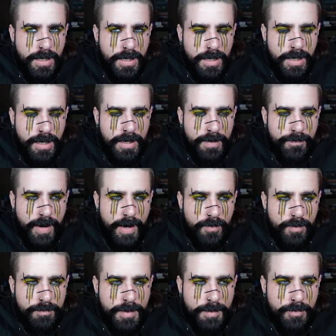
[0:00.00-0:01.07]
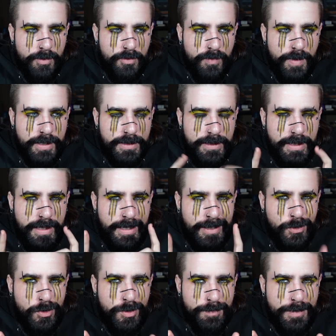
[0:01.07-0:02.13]
If I remember correctly. I
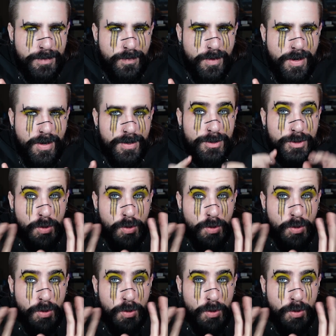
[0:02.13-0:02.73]
could be wrong.